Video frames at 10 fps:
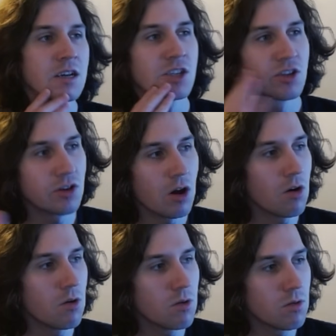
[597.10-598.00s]

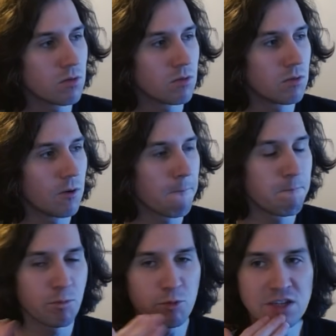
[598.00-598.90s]
So
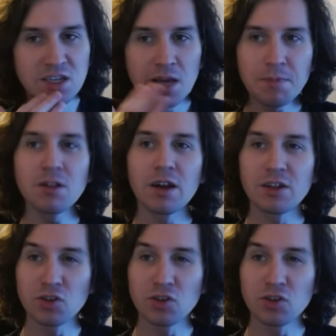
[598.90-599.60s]
we skipped a lot of